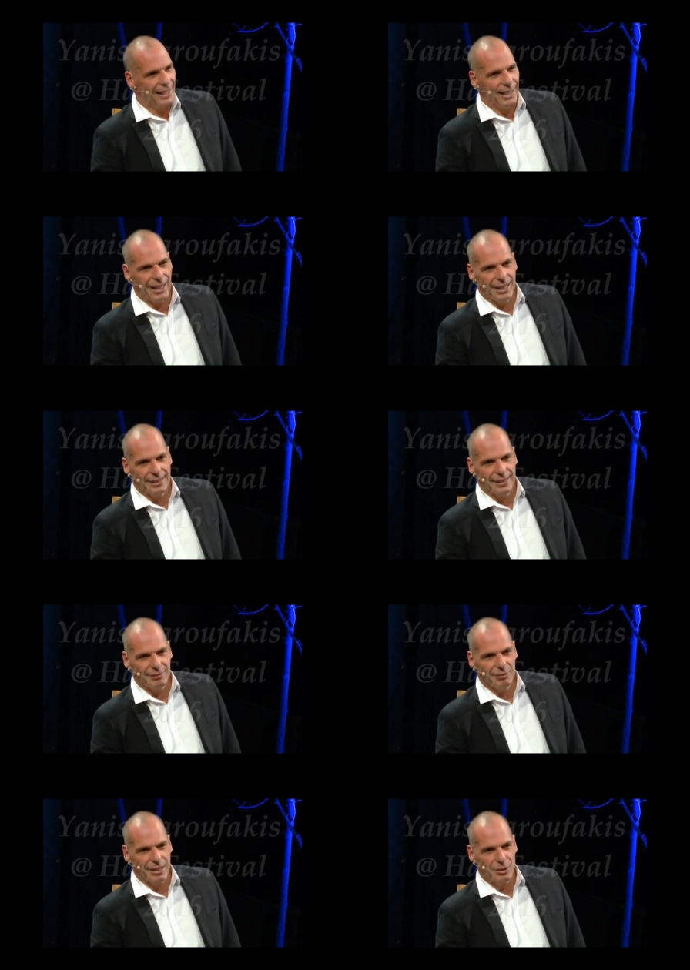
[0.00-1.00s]
And
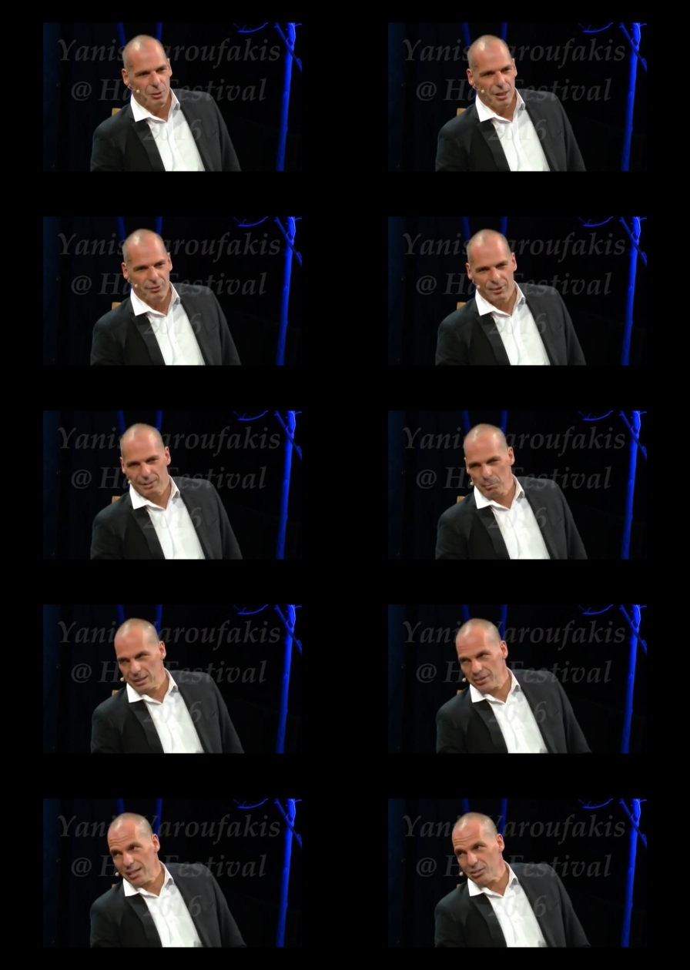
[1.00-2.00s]
then very soon after that,
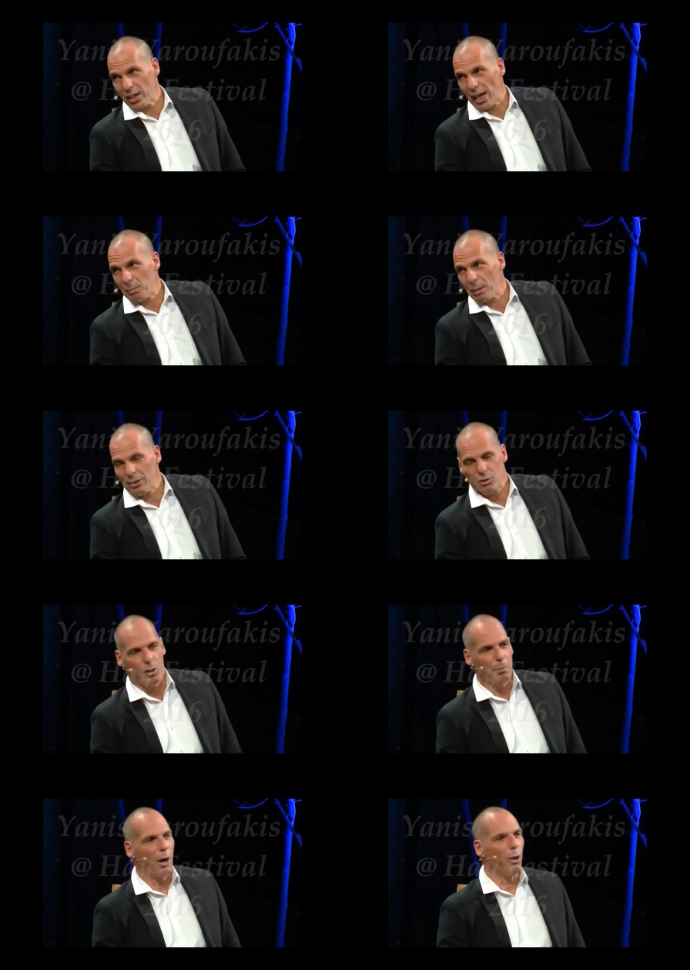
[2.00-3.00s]
Mrs. Thatcher came in.
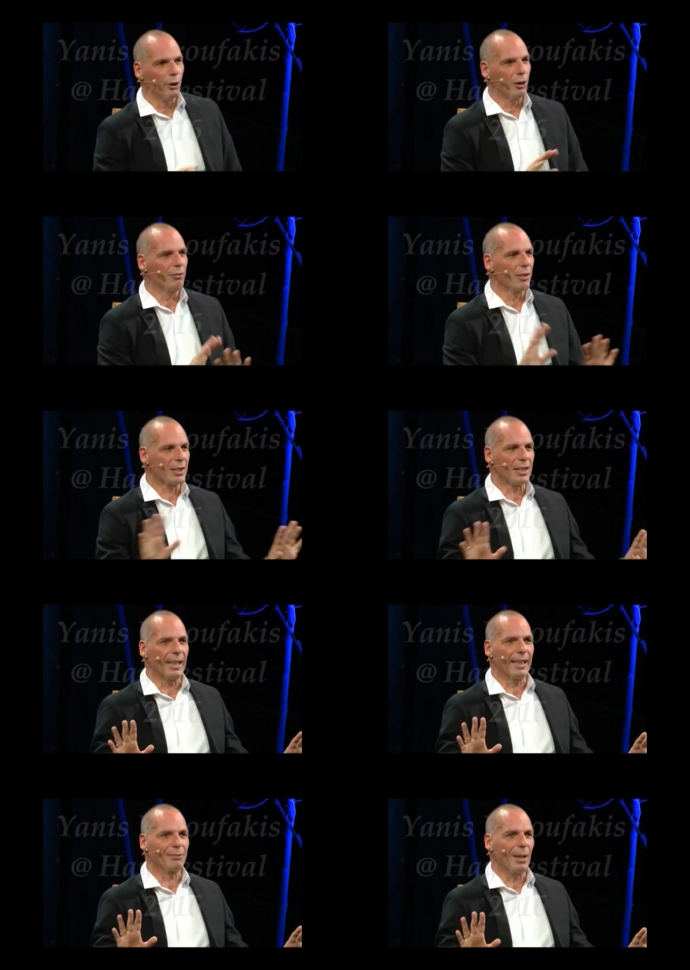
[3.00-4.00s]
So my whole university
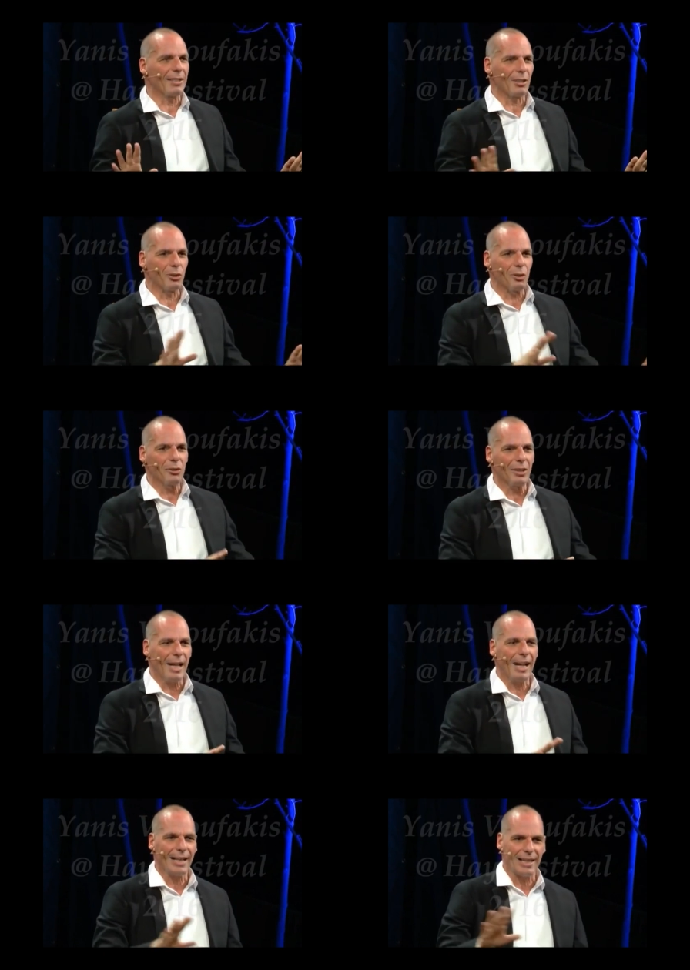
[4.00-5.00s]
life, as a student
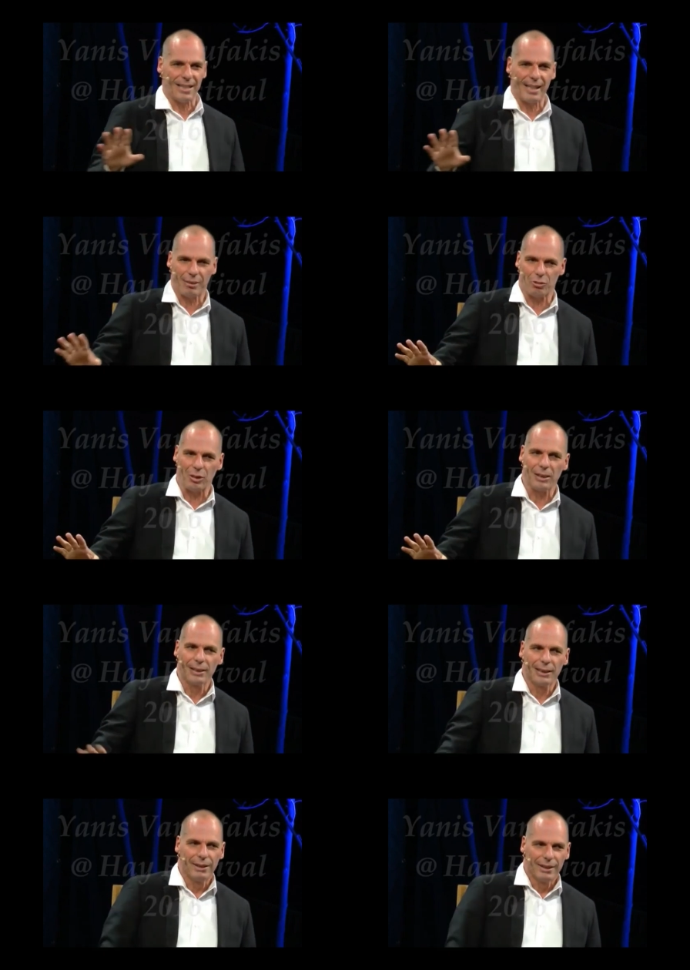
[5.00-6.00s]
and as a lecturer,
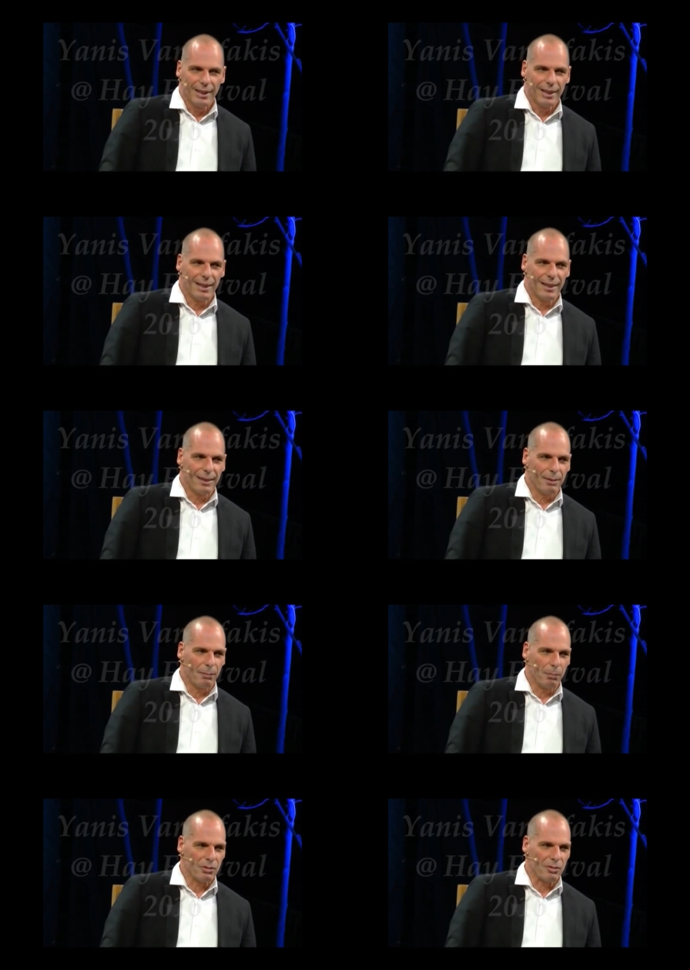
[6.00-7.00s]

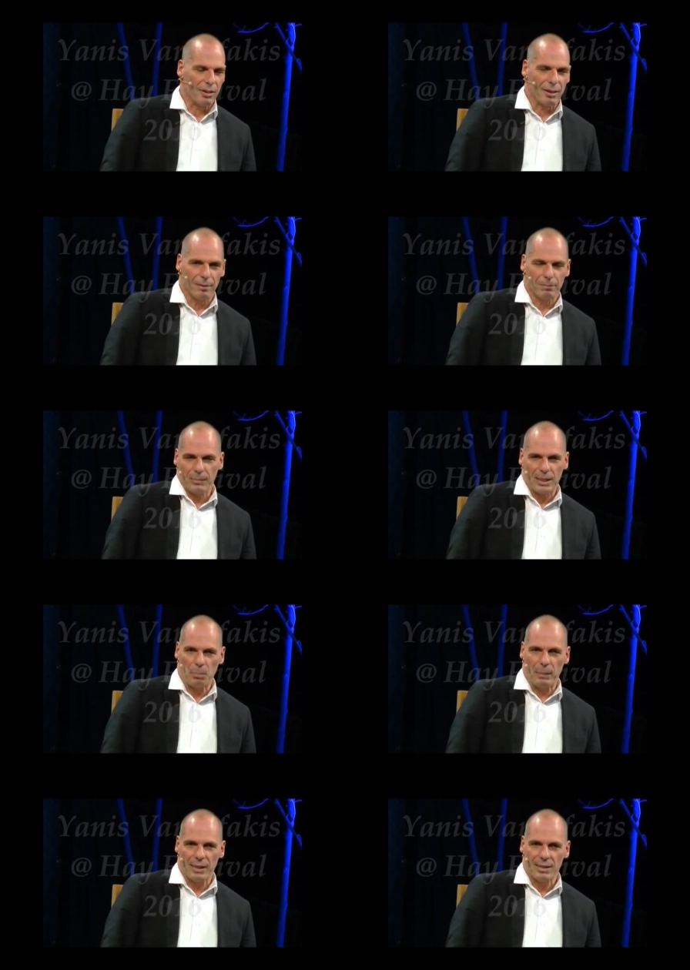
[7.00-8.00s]
uh, was um,
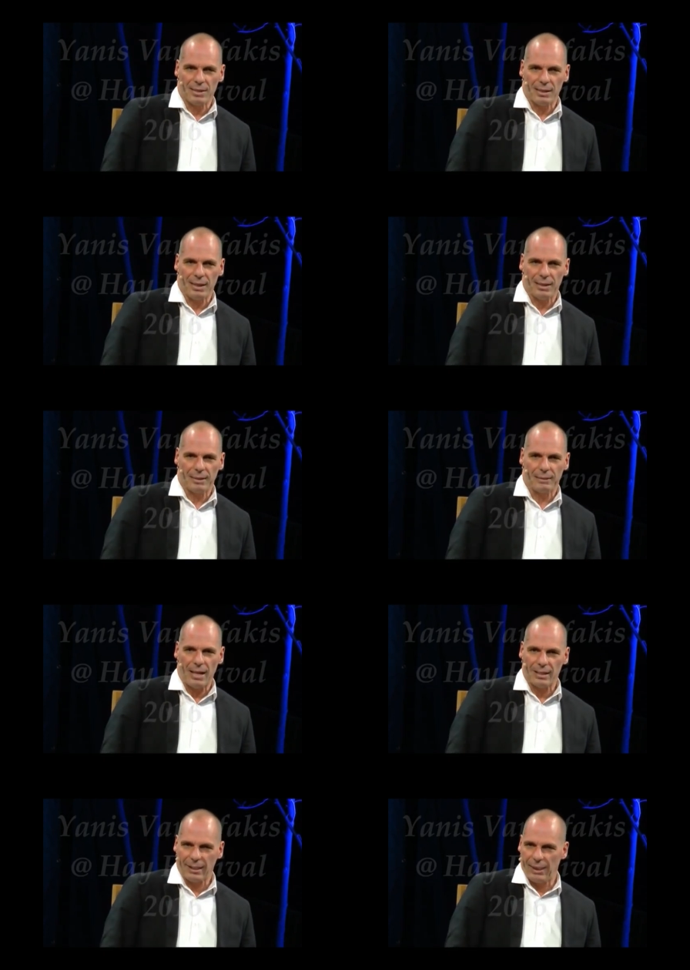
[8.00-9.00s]
experienced in the
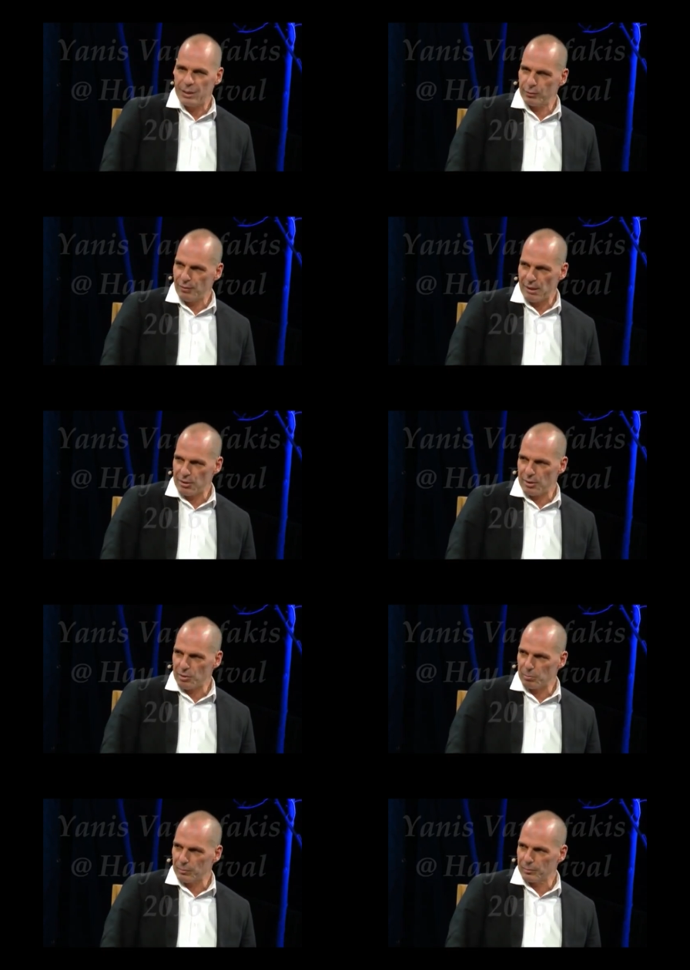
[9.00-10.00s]
dark cloud of
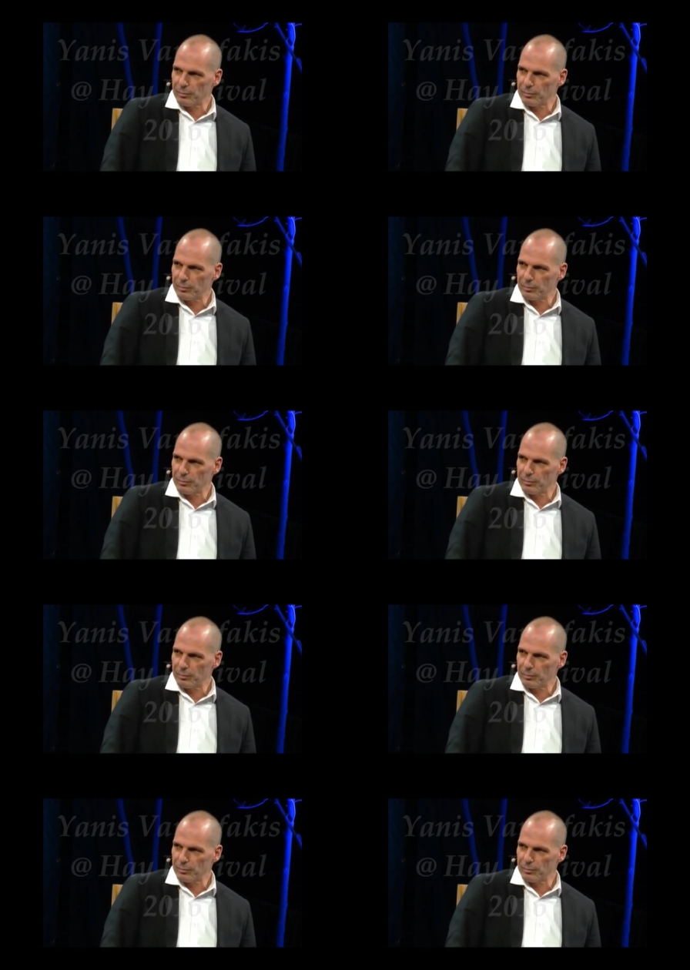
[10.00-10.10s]
Thatcherism.